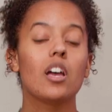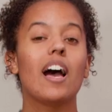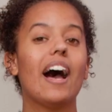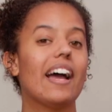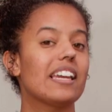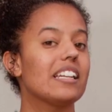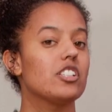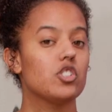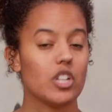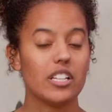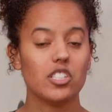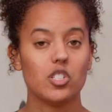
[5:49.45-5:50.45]
I can
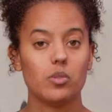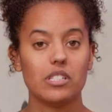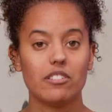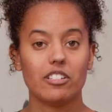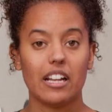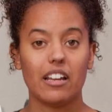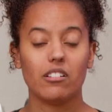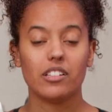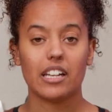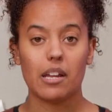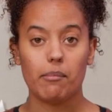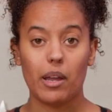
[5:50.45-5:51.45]
adjust to a different angle that
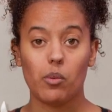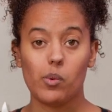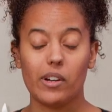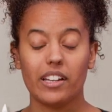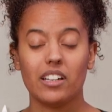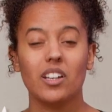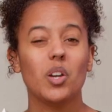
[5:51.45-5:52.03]
I might want,